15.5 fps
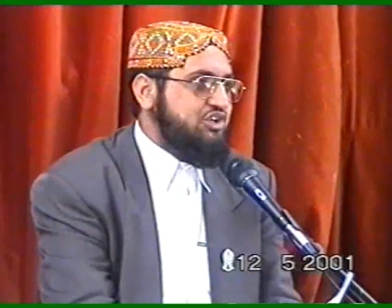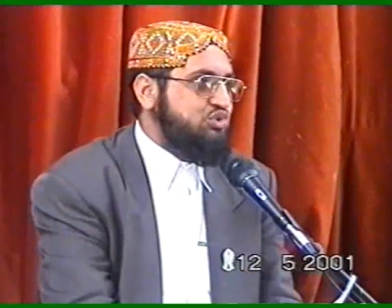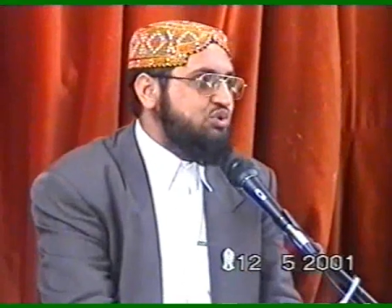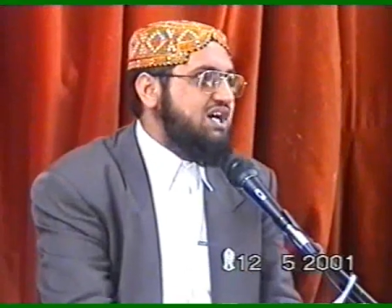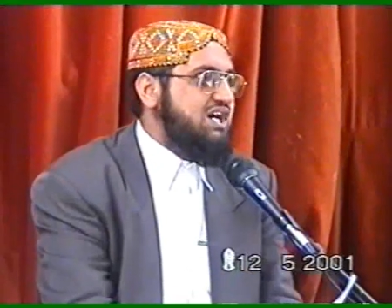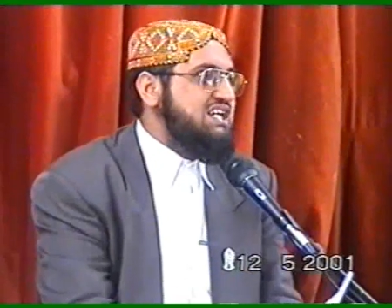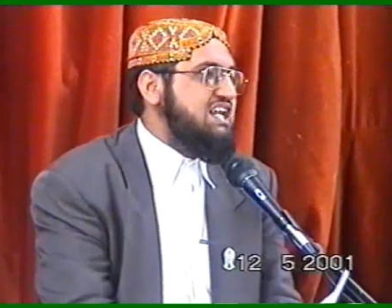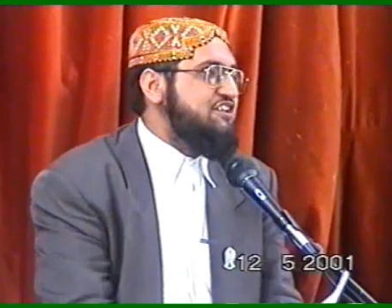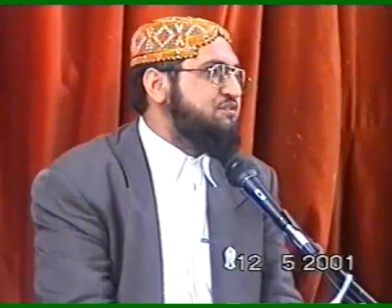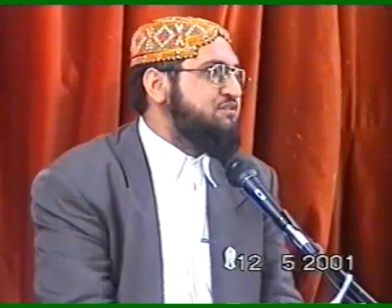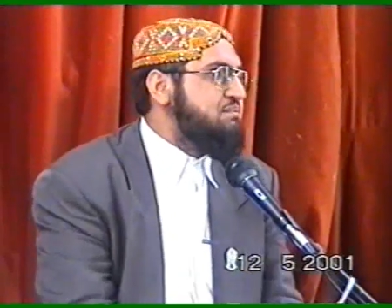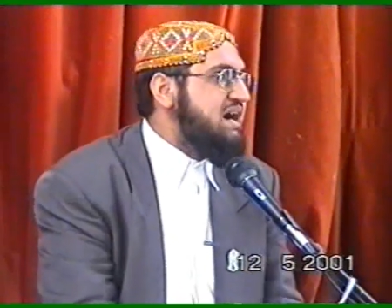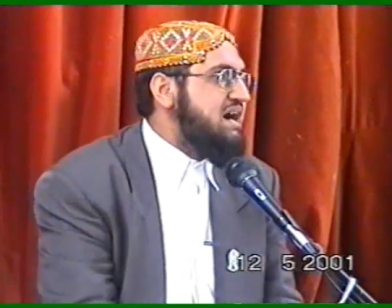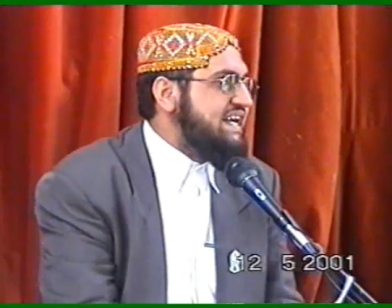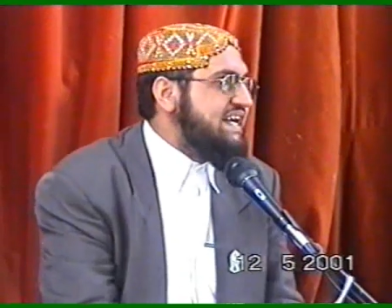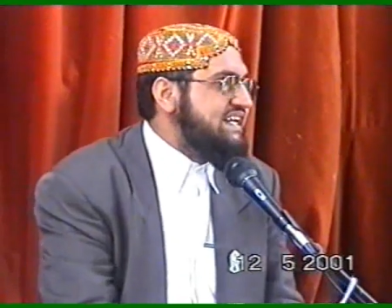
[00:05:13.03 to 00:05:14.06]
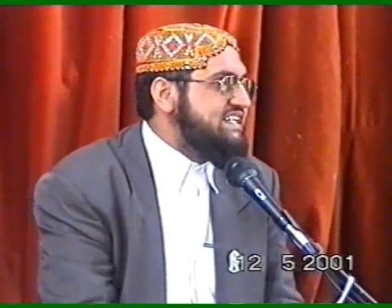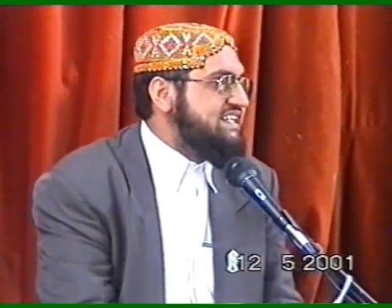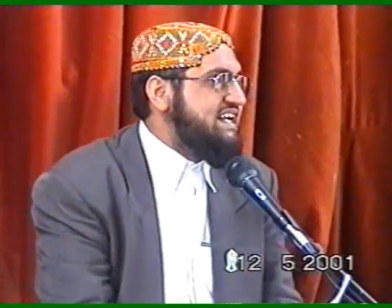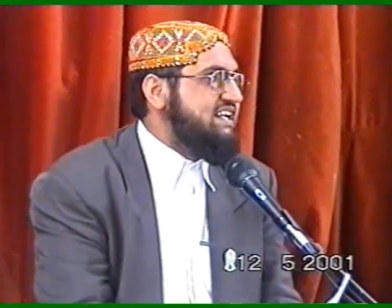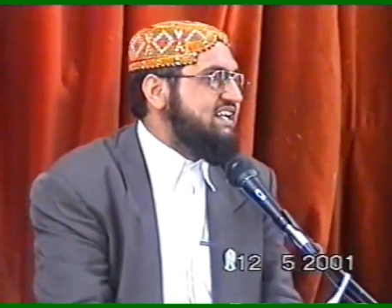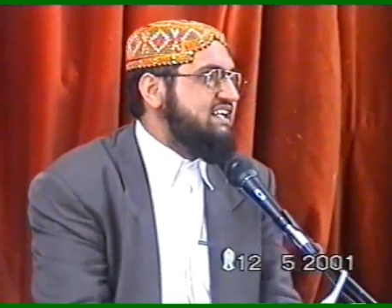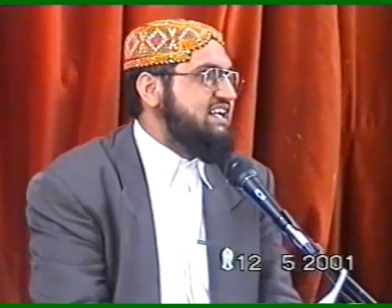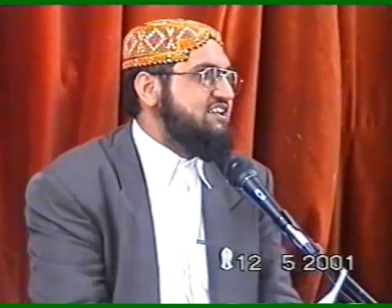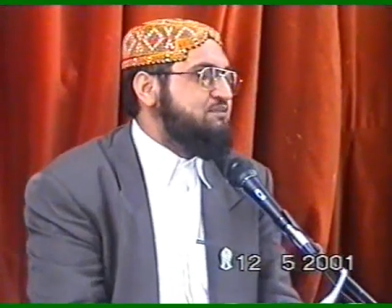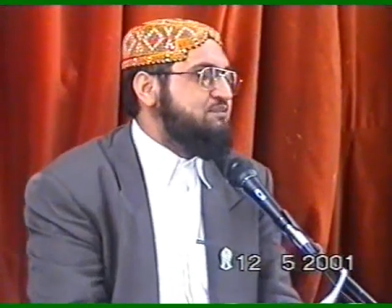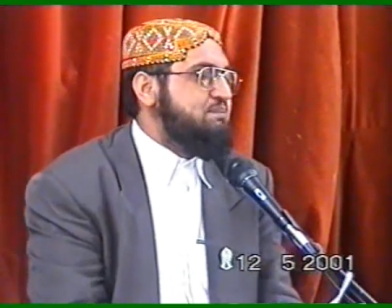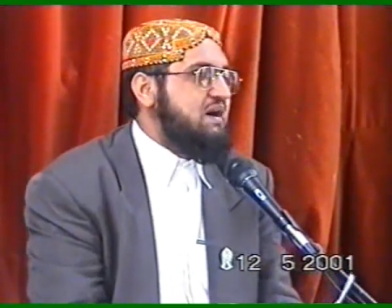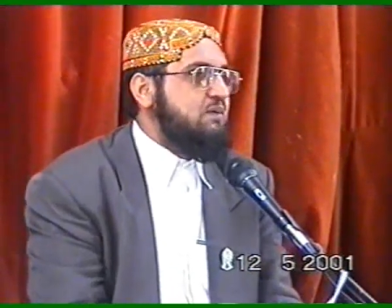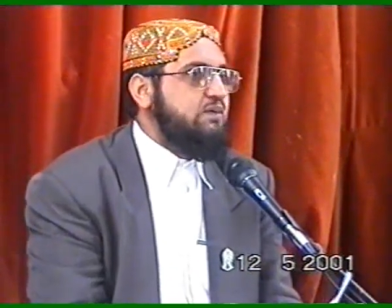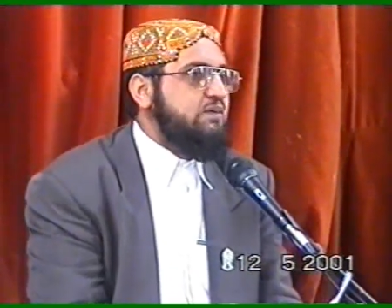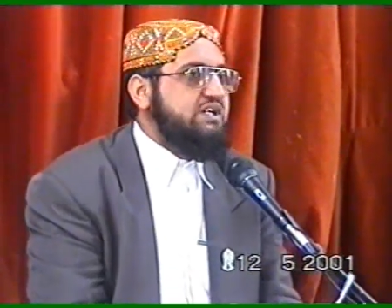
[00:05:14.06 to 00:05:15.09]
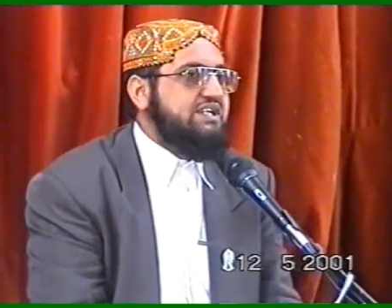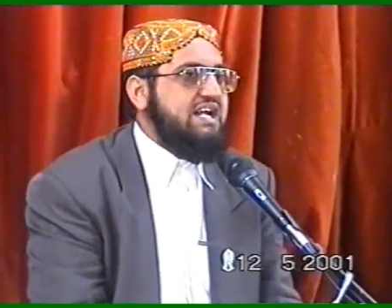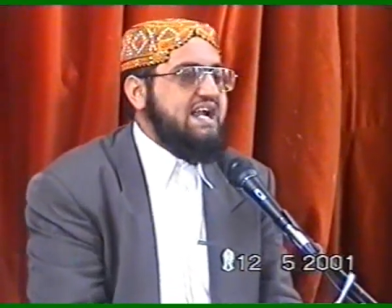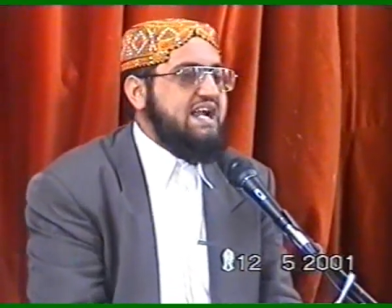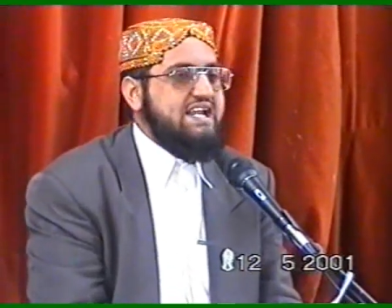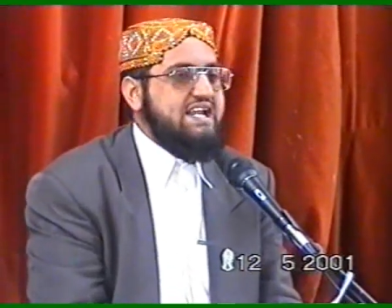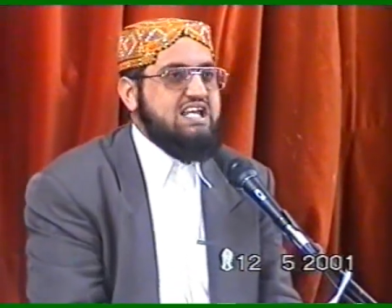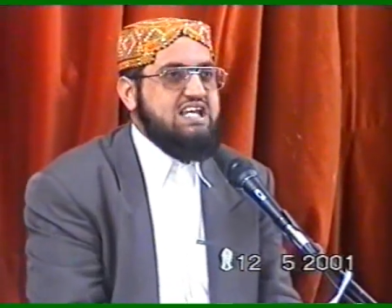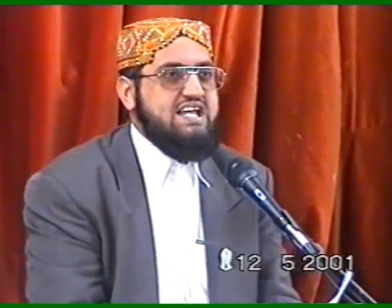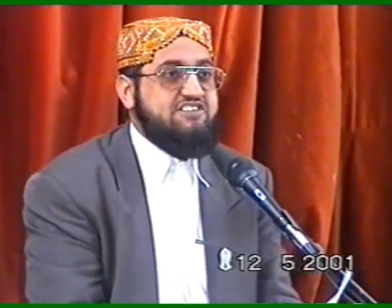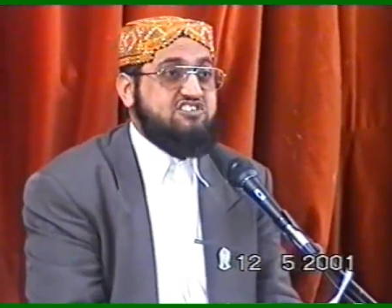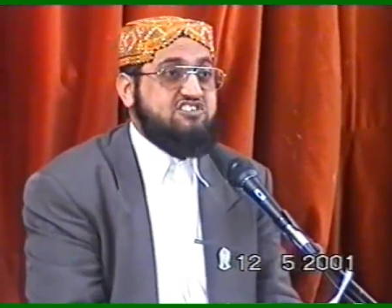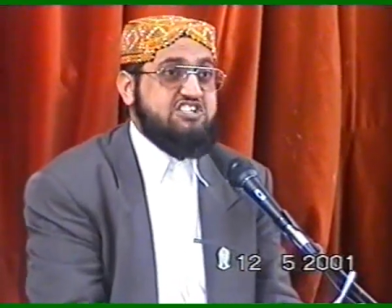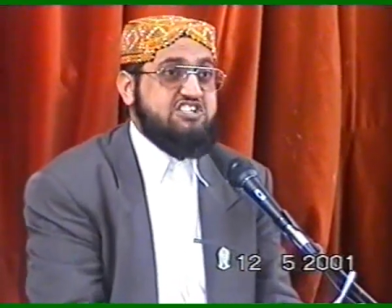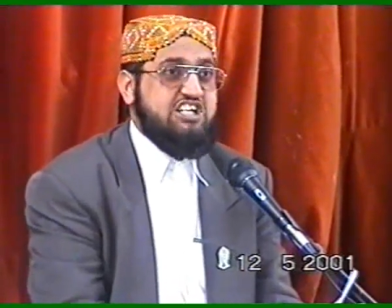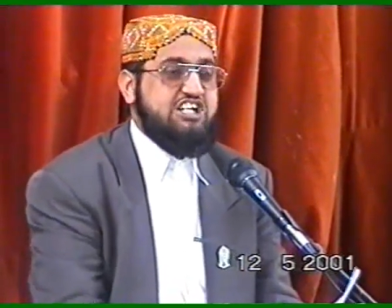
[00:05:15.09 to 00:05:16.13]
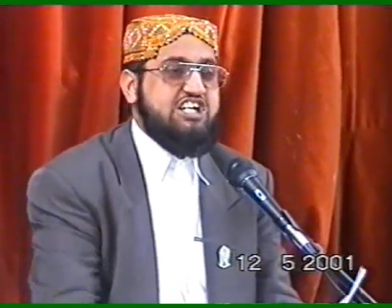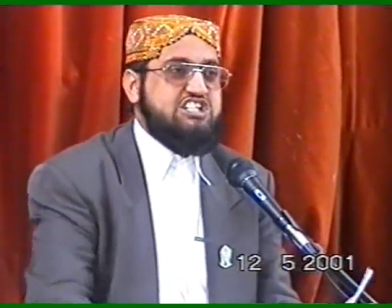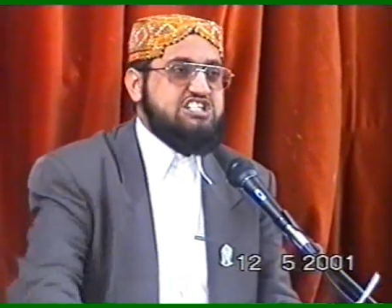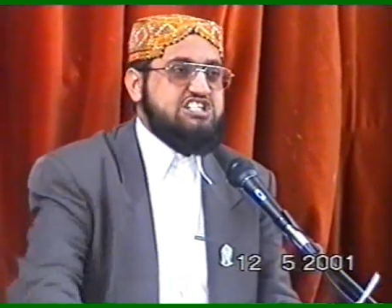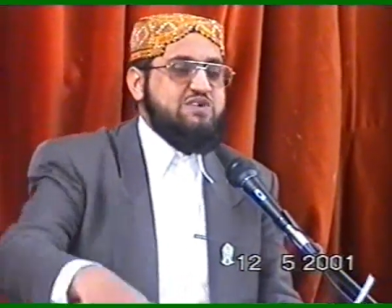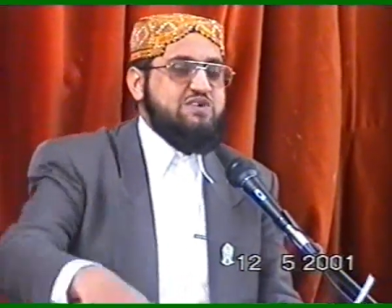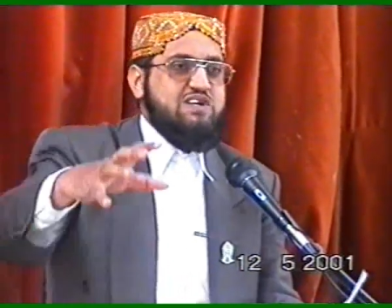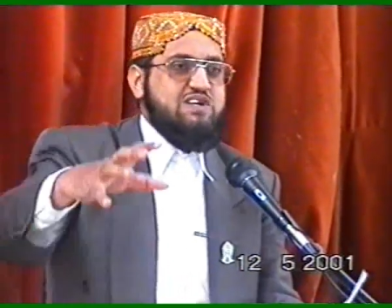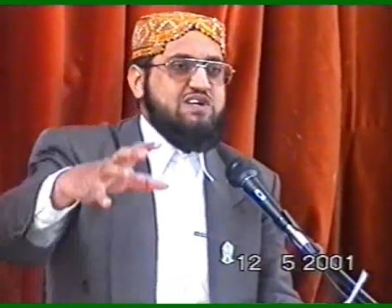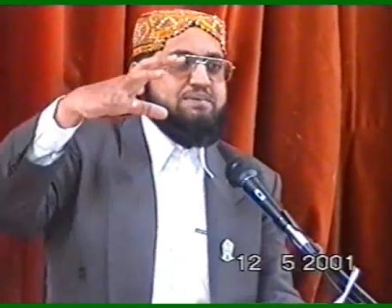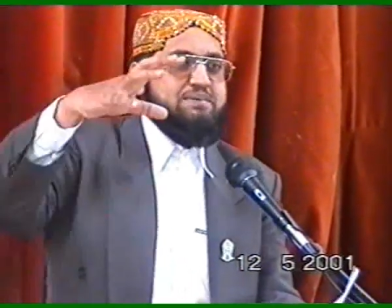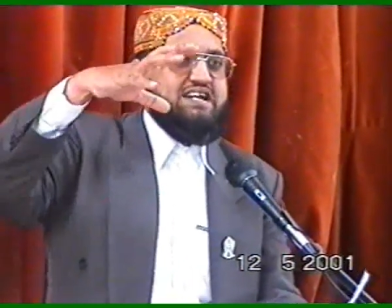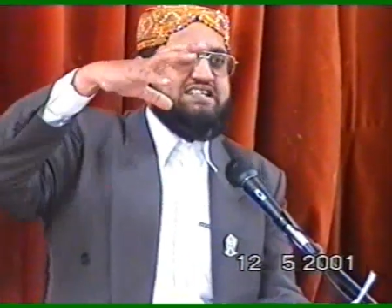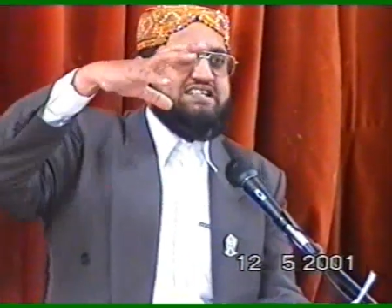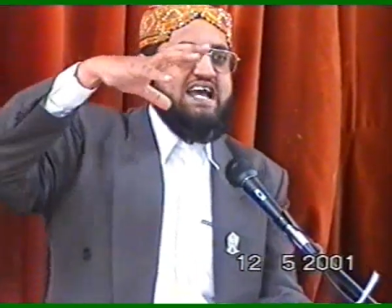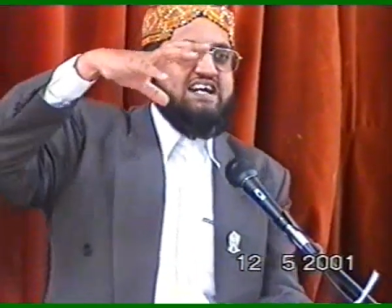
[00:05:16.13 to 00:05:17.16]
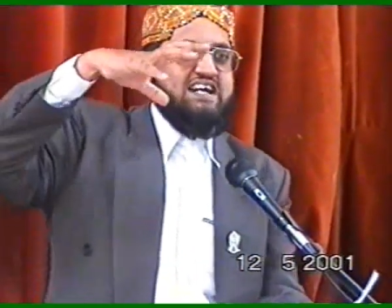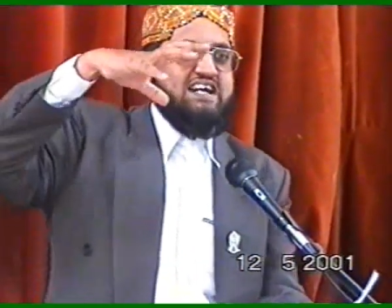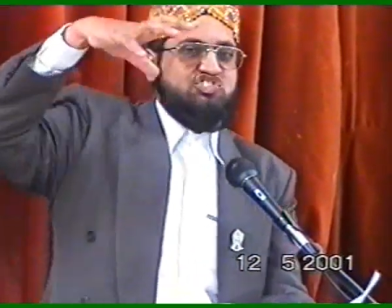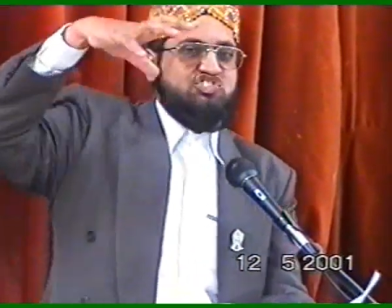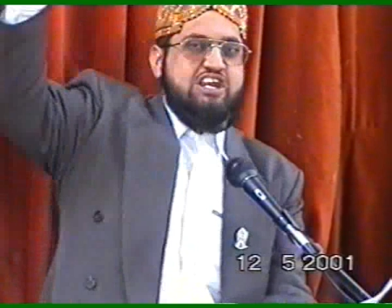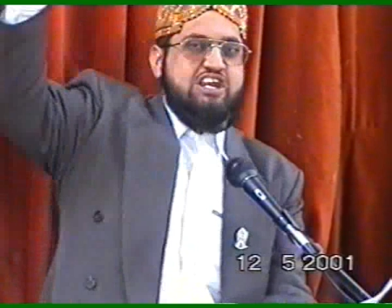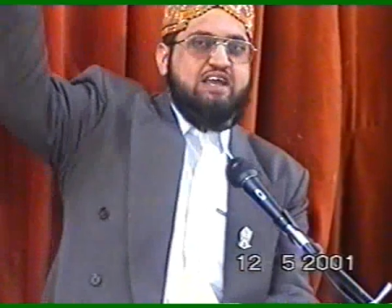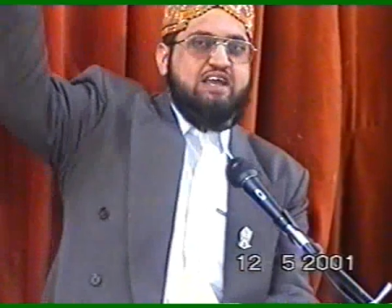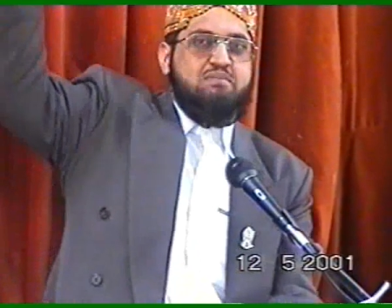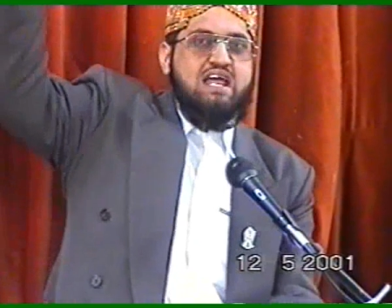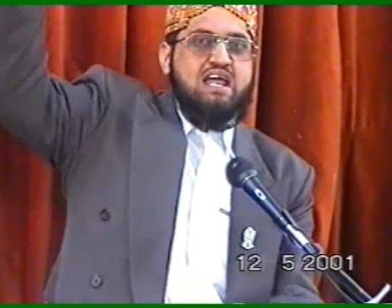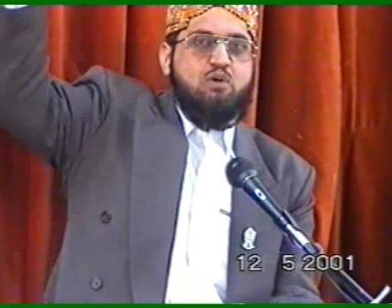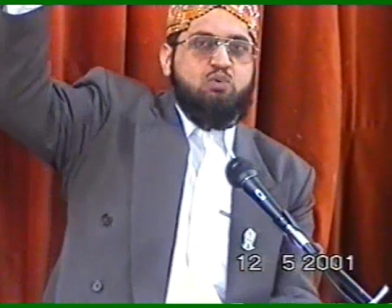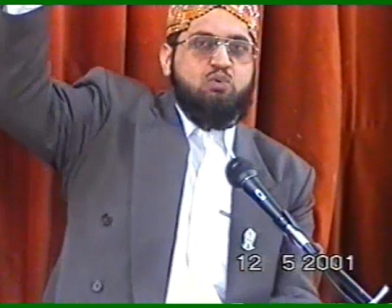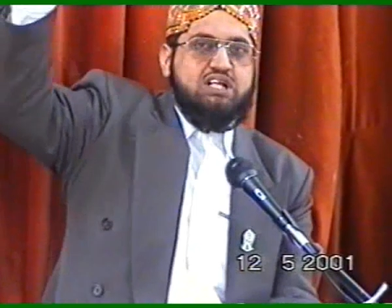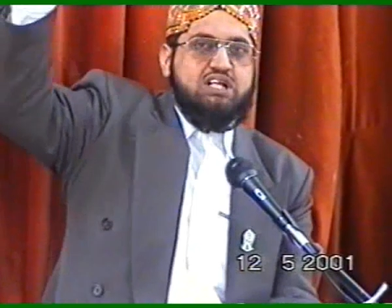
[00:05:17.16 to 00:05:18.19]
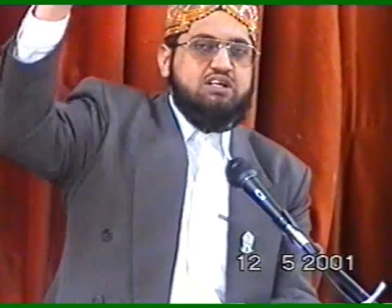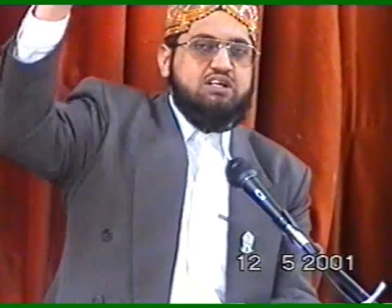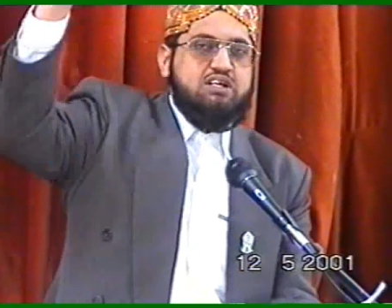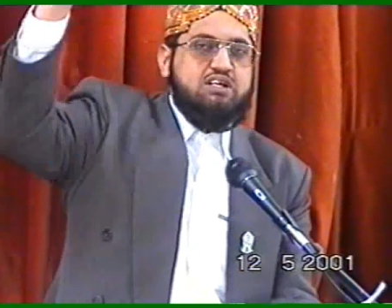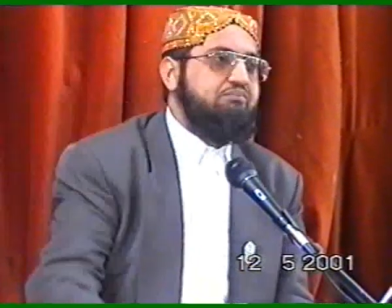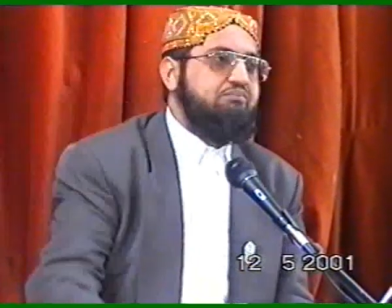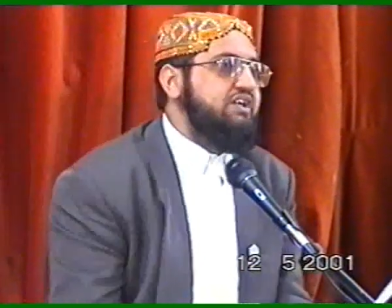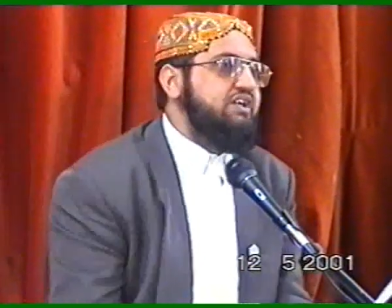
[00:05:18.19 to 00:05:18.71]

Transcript: So Allah's might and Allah's power and Allah's dignity will be at the extreme level.